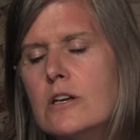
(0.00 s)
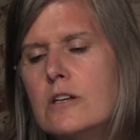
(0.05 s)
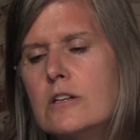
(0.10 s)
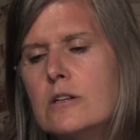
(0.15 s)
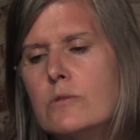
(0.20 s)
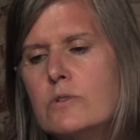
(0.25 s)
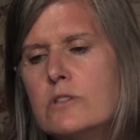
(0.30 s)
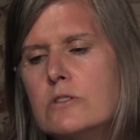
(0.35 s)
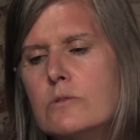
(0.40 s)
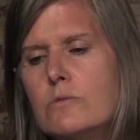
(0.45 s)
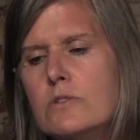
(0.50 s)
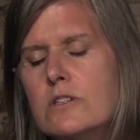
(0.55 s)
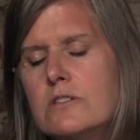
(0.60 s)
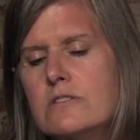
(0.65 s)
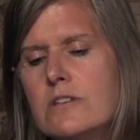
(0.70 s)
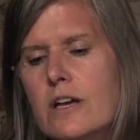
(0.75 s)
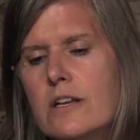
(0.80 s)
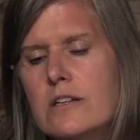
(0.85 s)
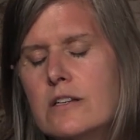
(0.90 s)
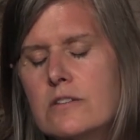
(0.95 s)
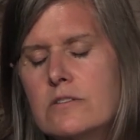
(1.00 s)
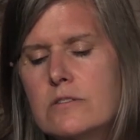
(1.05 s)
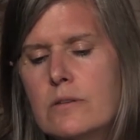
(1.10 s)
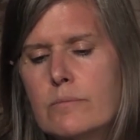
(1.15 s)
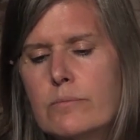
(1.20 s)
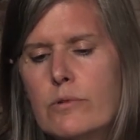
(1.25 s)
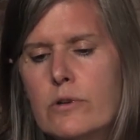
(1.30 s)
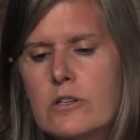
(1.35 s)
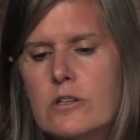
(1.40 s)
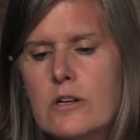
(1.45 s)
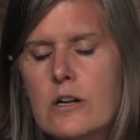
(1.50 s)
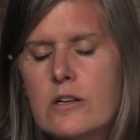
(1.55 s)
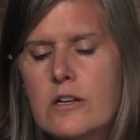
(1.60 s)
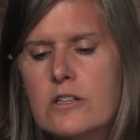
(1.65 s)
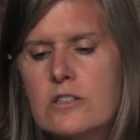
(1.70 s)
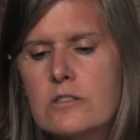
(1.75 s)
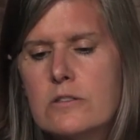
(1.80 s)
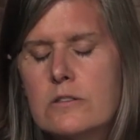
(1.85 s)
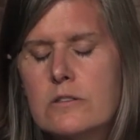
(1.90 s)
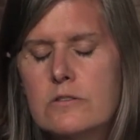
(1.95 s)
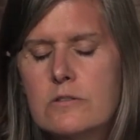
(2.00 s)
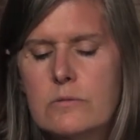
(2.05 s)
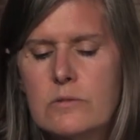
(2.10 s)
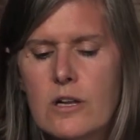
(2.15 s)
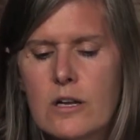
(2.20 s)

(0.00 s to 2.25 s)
you know, we, we decided at some point in our nation's history